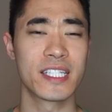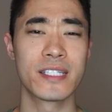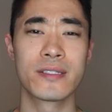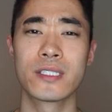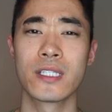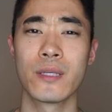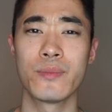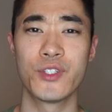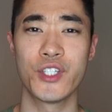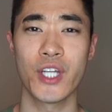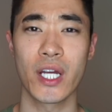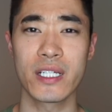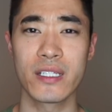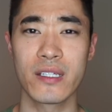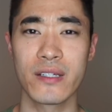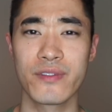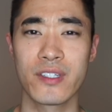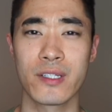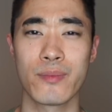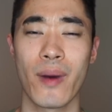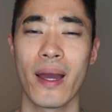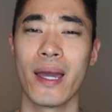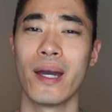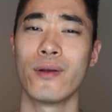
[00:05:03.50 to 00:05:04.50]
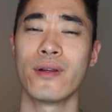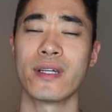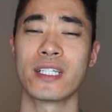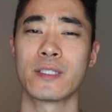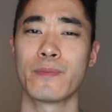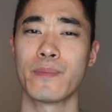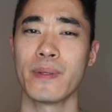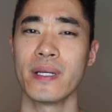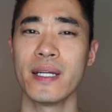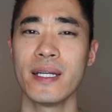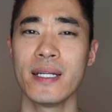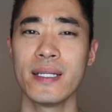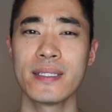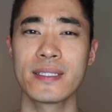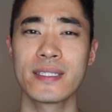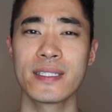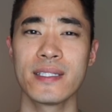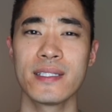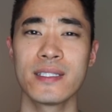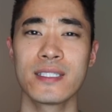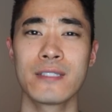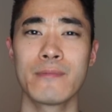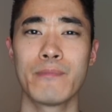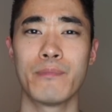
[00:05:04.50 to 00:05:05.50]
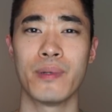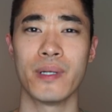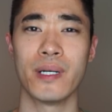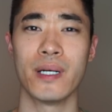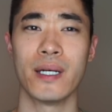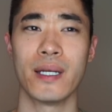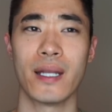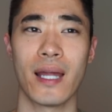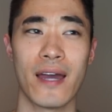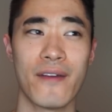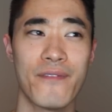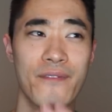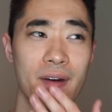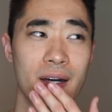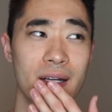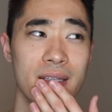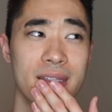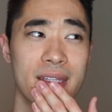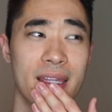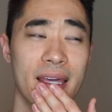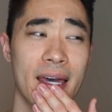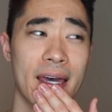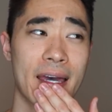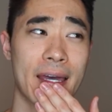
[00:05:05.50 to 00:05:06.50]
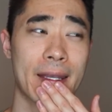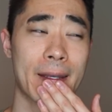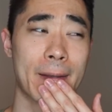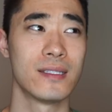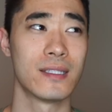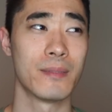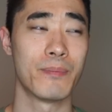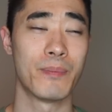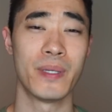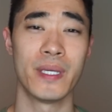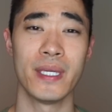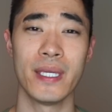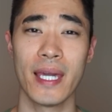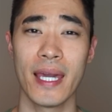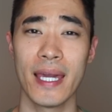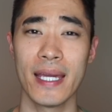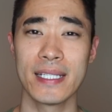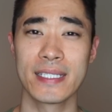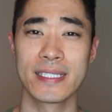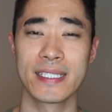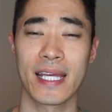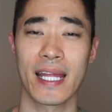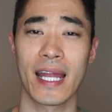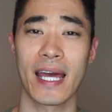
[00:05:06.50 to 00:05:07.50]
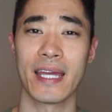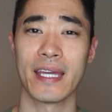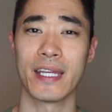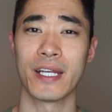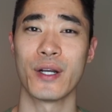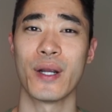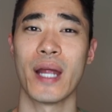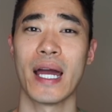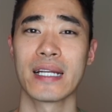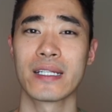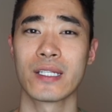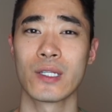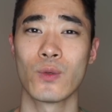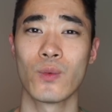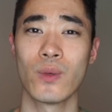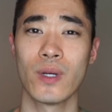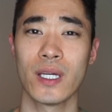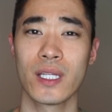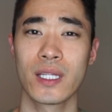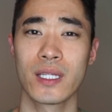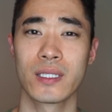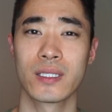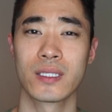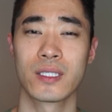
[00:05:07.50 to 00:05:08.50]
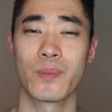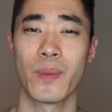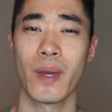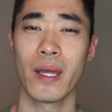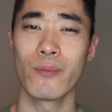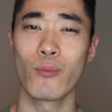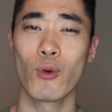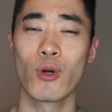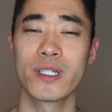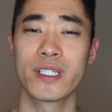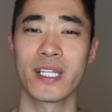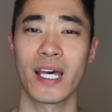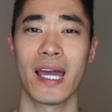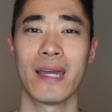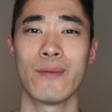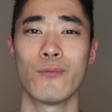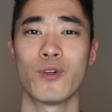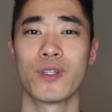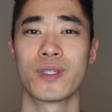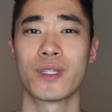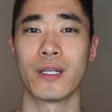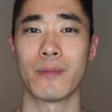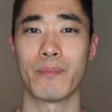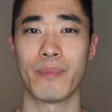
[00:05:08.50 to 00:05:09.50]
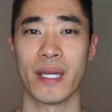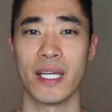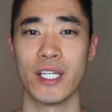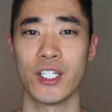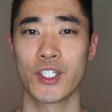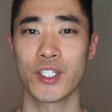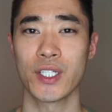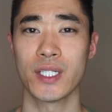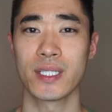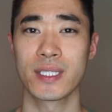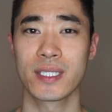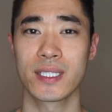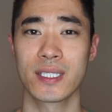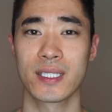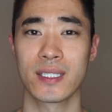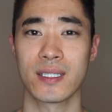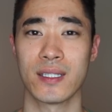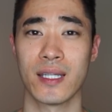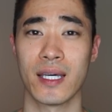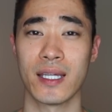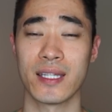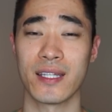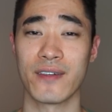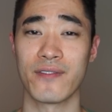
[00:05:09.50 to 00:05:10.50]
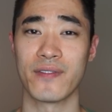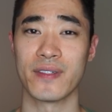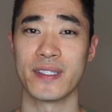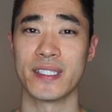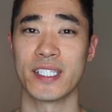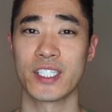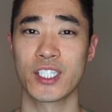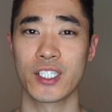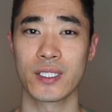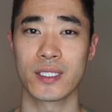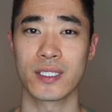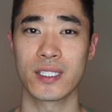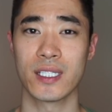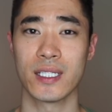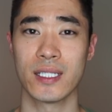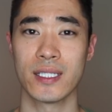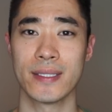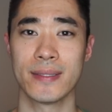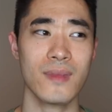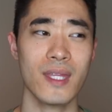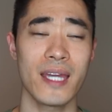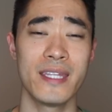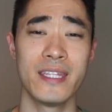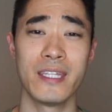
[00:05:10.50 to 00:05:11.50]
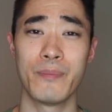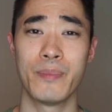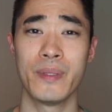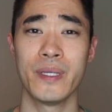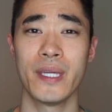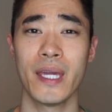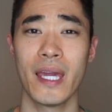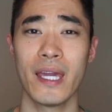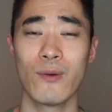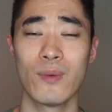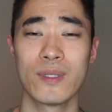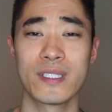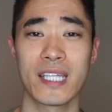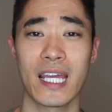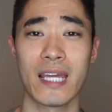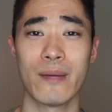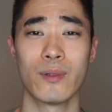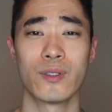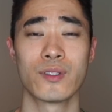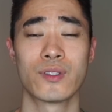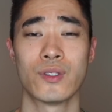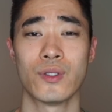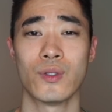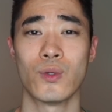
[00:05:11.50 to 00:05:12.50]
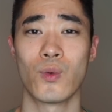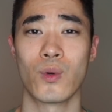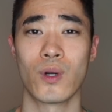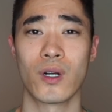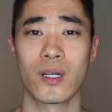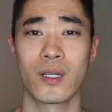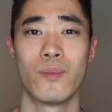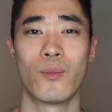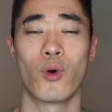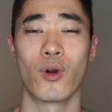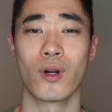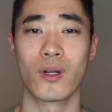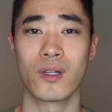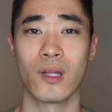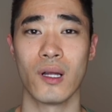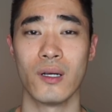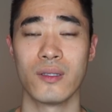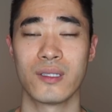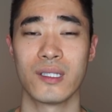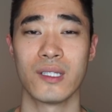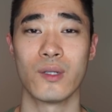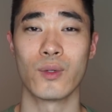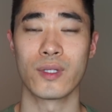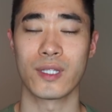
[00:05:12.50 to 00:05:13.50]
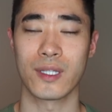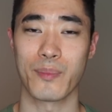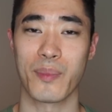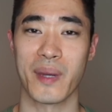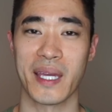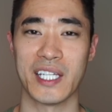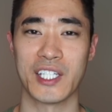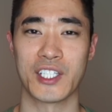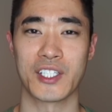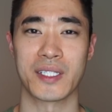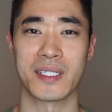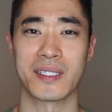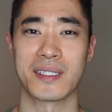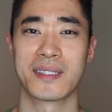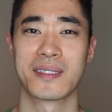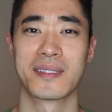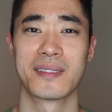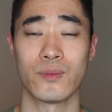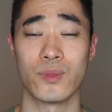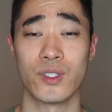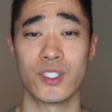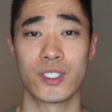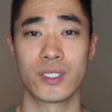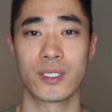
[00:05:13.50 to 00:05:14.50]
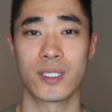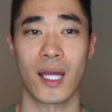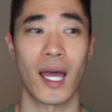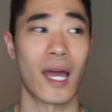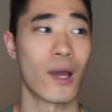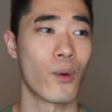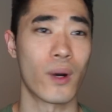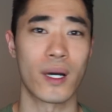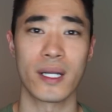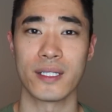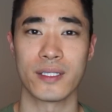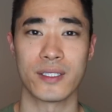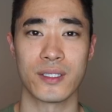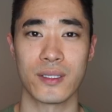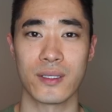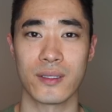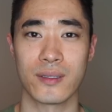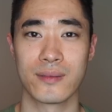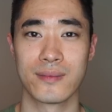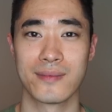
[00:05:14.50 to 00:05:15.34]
is subjective to my own experiences, but I felt that the PAs that I interacted with spent more time with their patients than the physicians did, and the PA was able to work more closely with the patients, which I want to do.